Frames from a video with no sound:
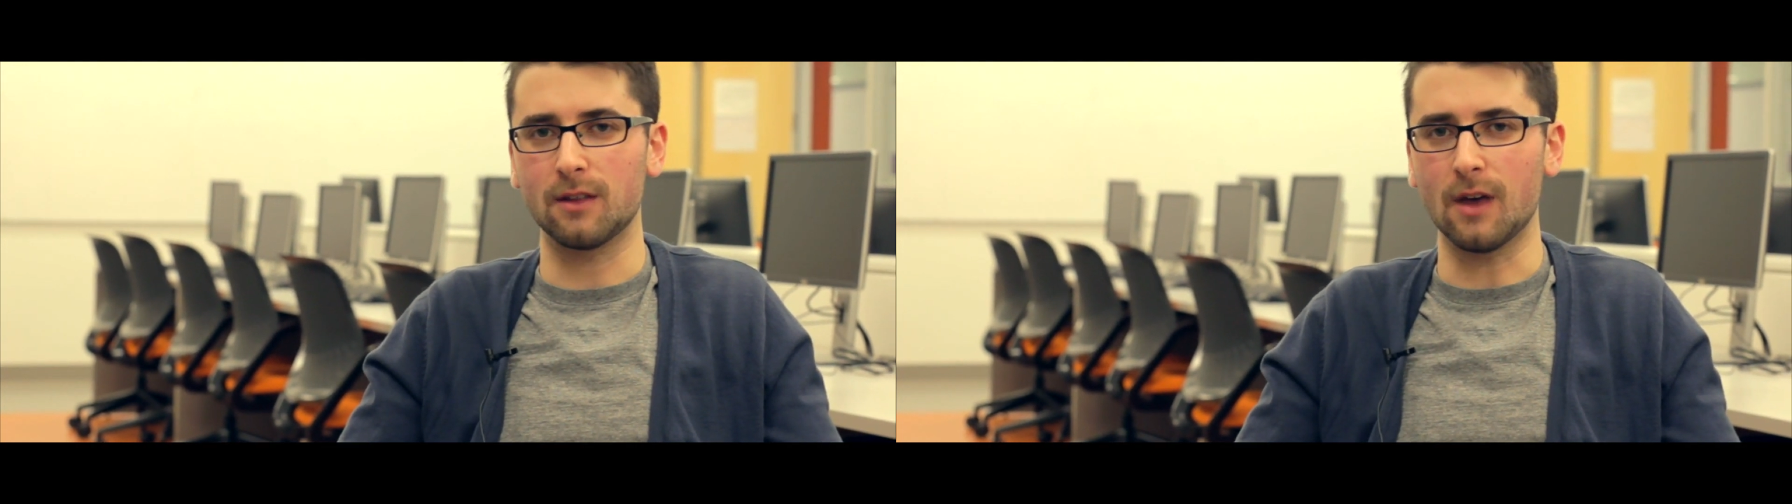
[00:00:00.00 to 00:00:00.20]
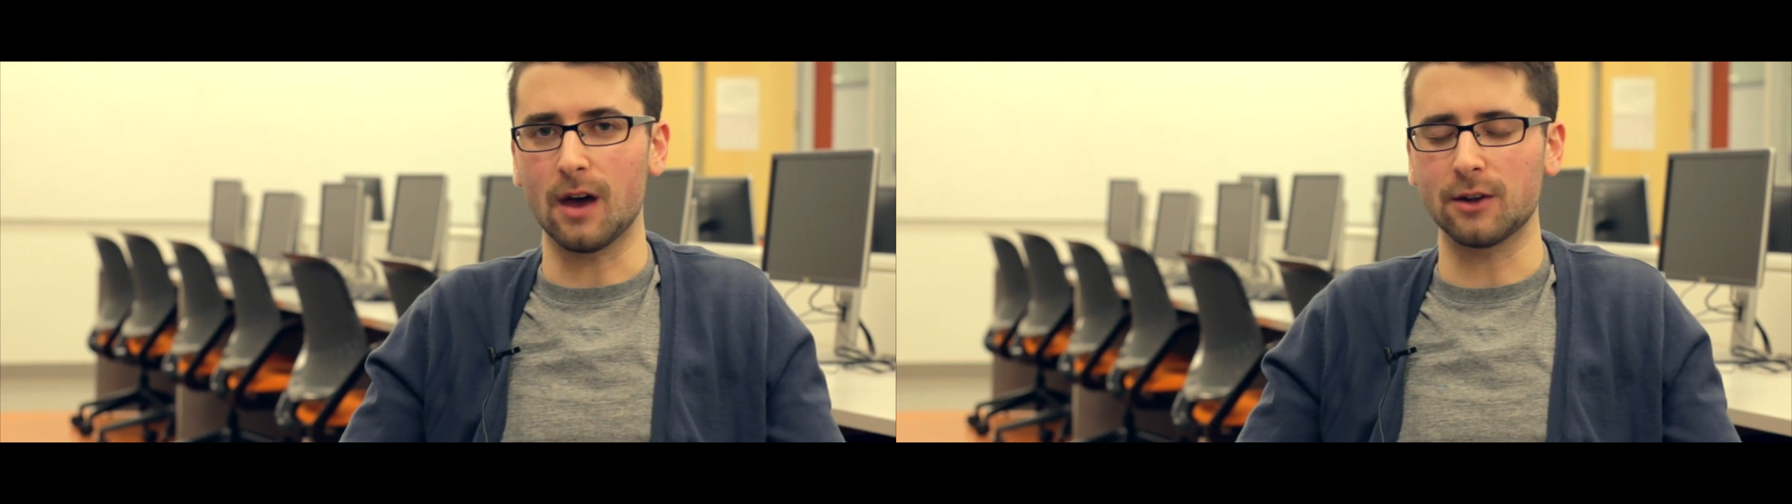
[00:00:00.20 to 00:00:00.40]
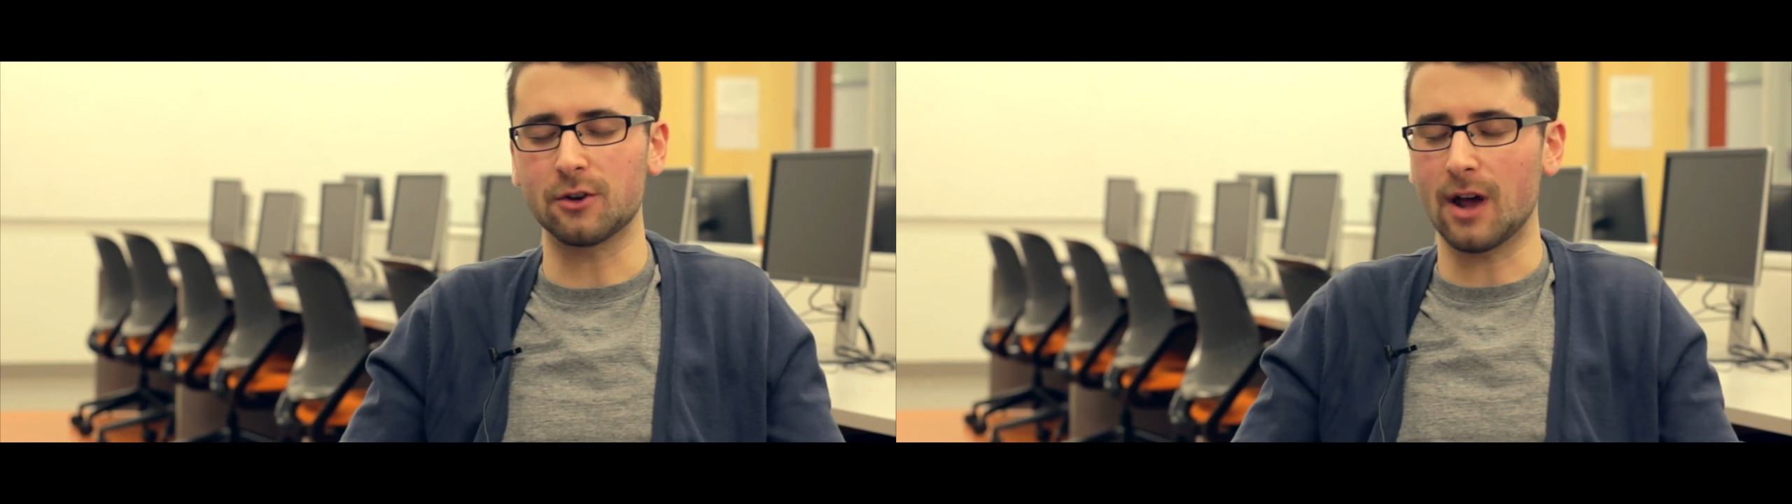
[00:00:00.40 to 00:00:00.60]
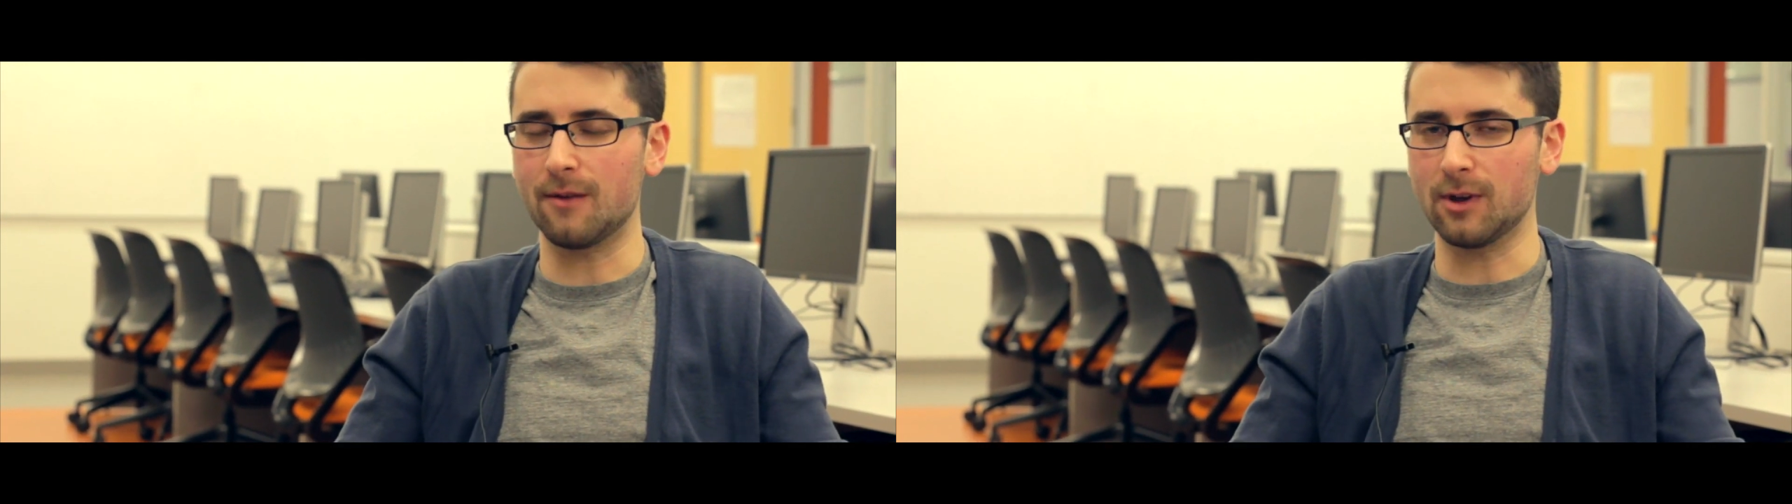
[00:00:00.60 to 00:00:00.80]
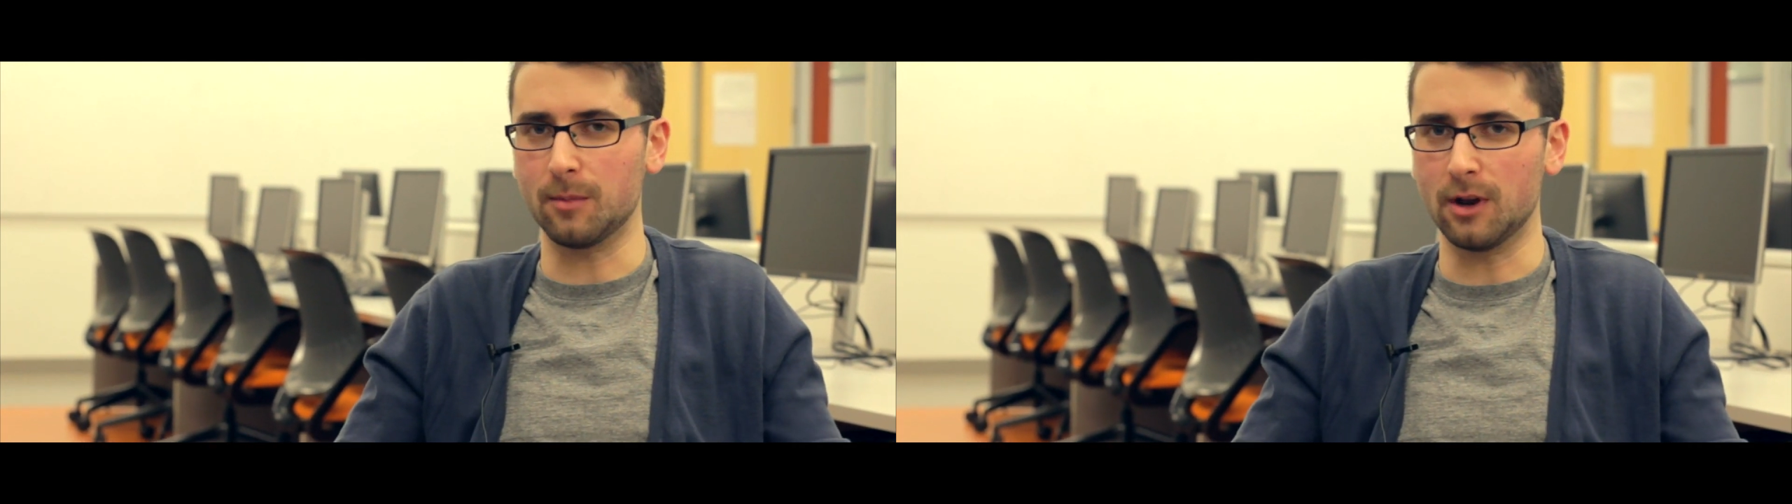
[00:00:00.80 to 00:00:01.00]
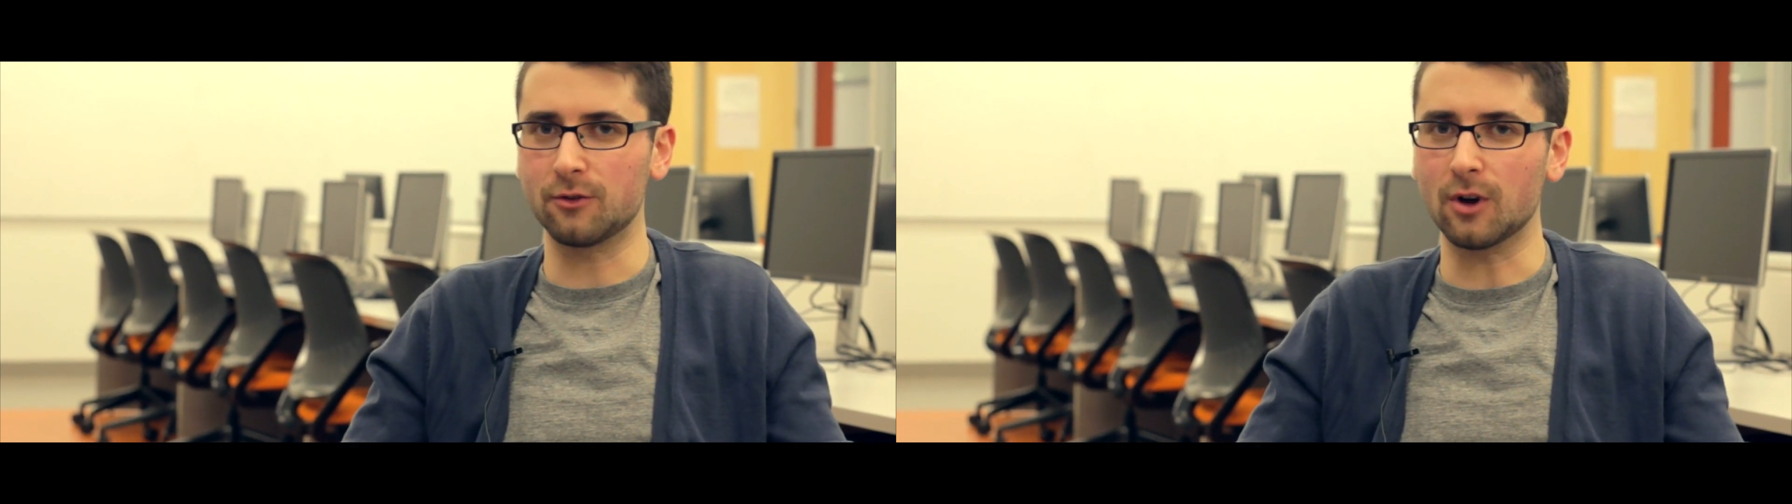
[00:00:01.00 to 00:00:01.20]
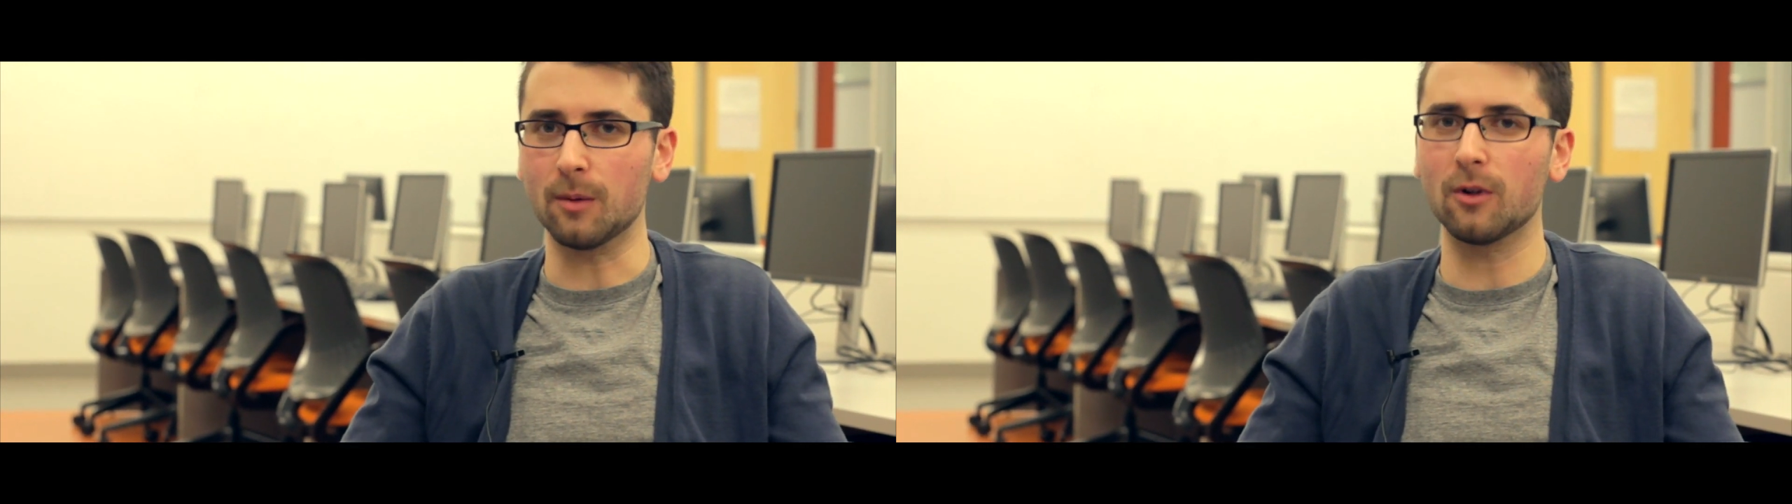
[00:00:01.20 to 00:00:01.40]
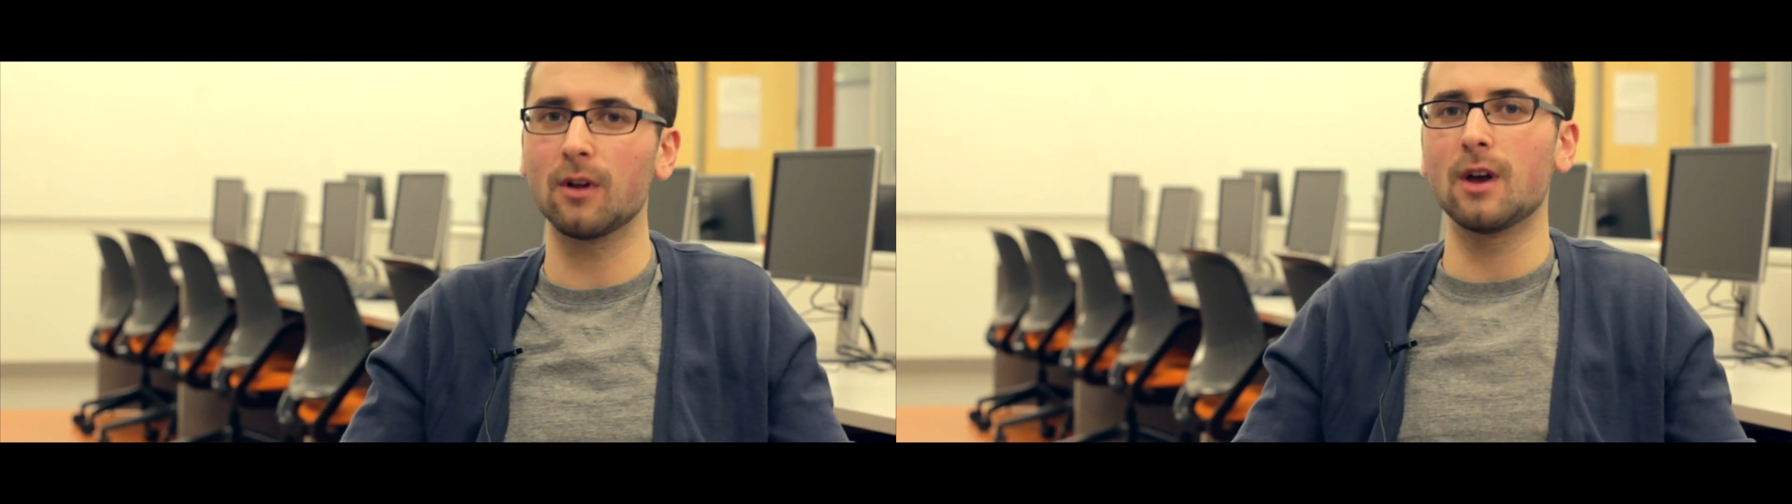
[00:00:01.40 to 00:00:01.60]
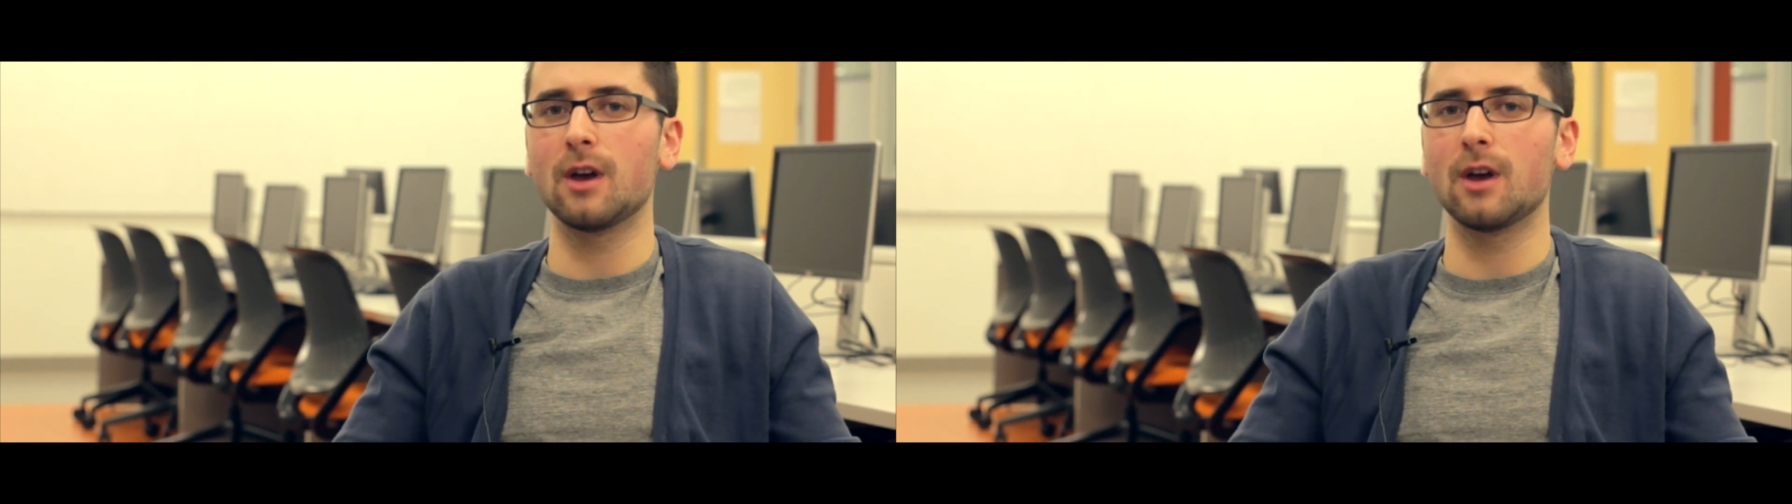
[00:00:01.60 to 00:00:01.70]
that I start having a bit of trouble,